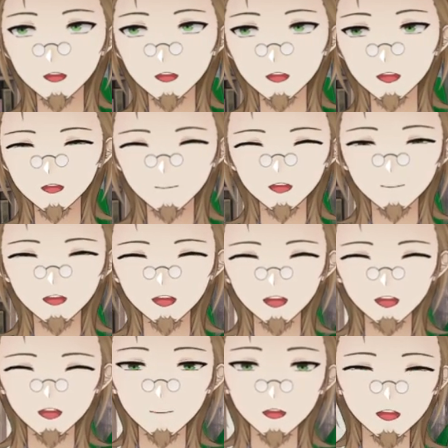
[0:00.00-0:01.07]
I'm gonna have to just say
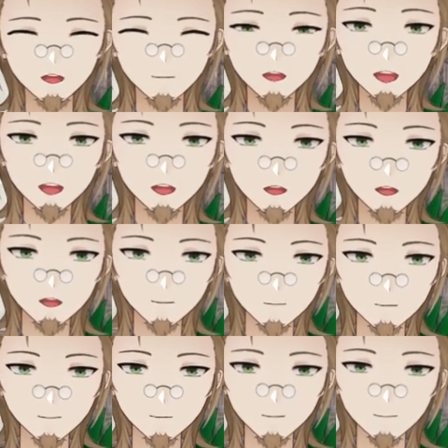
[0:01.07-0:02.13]
they fucking go back in time.
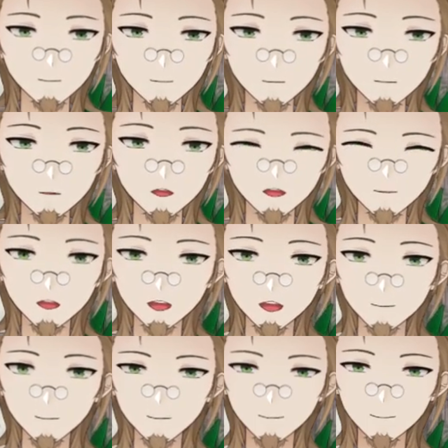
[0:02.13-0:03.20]
Okay.
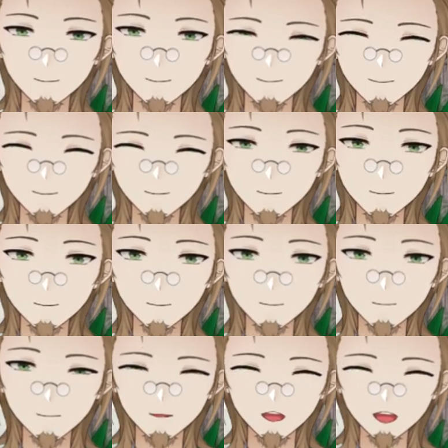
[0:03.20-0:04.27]

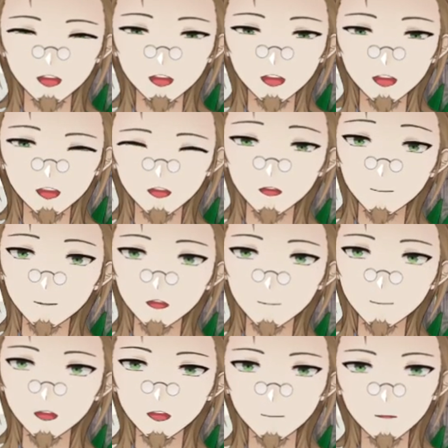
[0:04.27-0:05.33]
And stuff
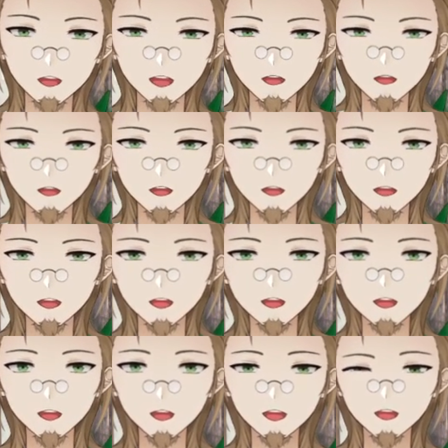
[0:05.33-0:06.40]
happens, and basically,
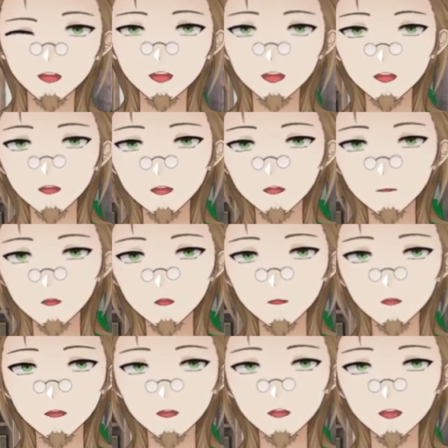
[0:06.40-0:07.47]
they change what
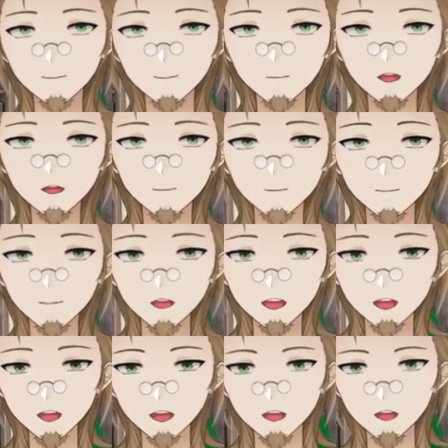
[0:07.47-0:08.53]
would have been the
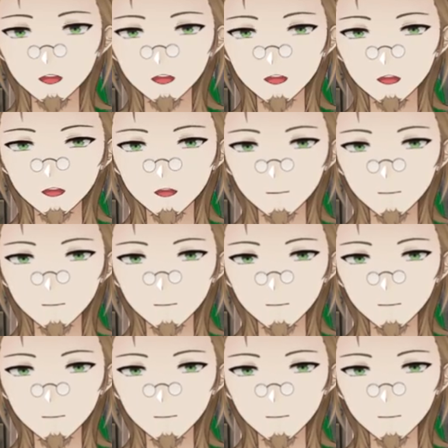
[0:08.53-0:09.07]
past,